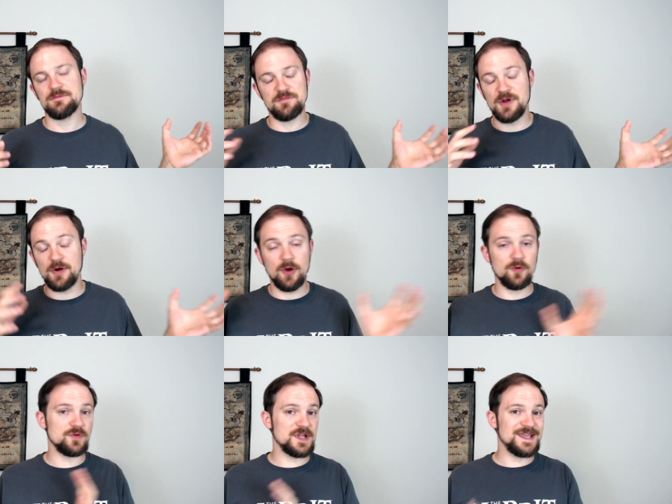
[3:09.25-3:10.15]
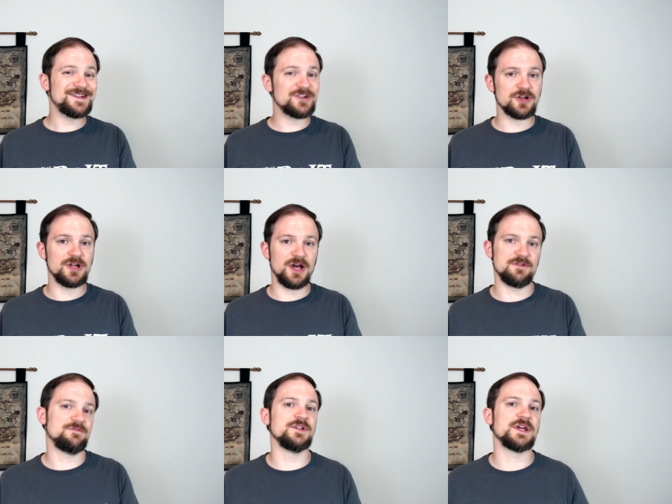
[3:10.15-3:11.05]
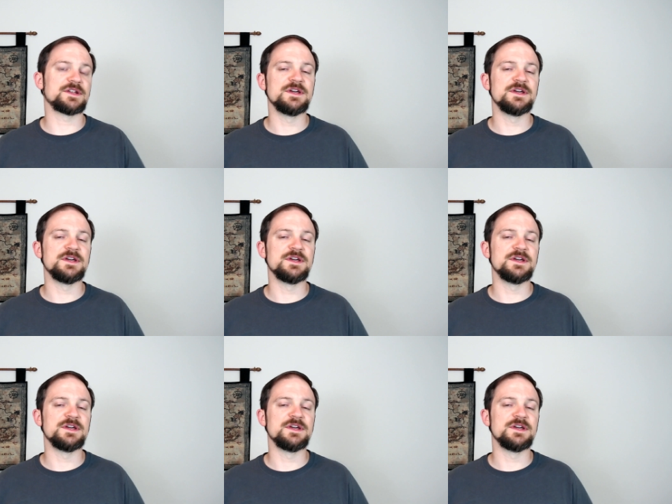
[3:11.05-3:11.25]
their own inner conflict.